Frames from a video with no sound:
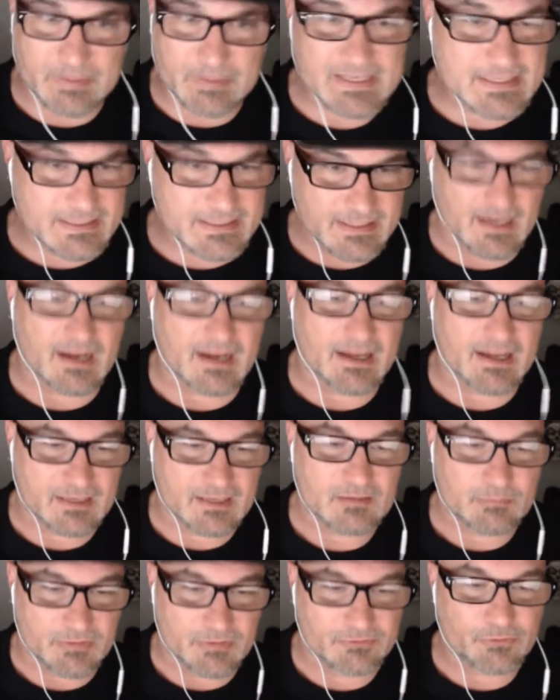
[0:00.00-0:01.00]
be
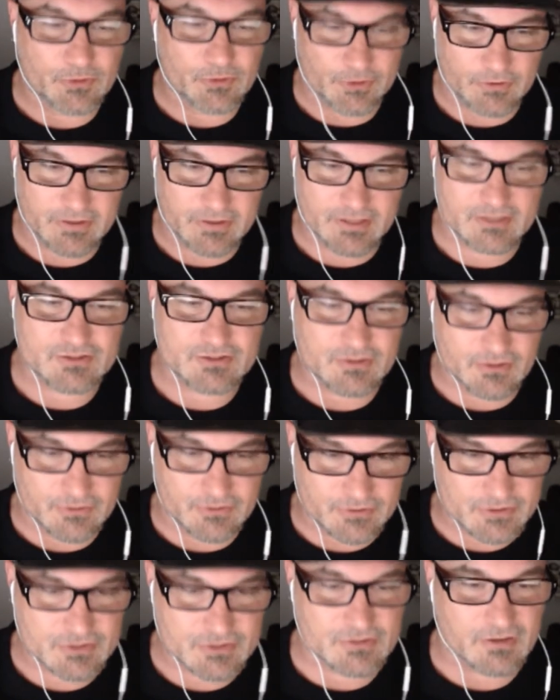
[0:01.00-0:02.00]
done before your
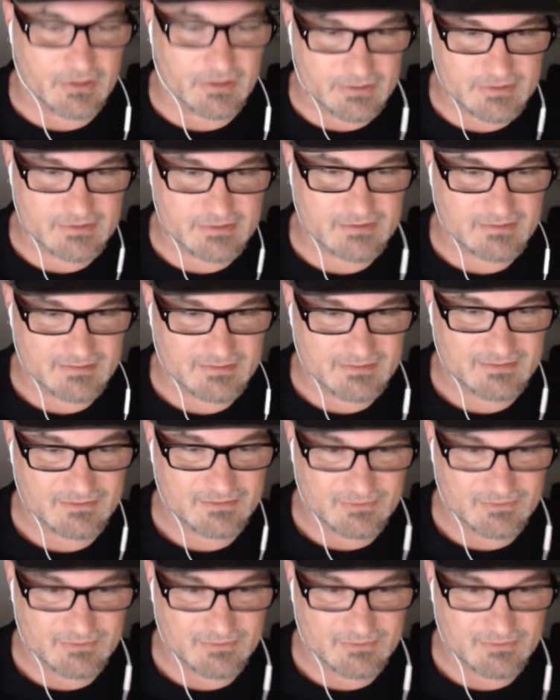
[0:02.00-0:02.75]
Kickstarter starts. Or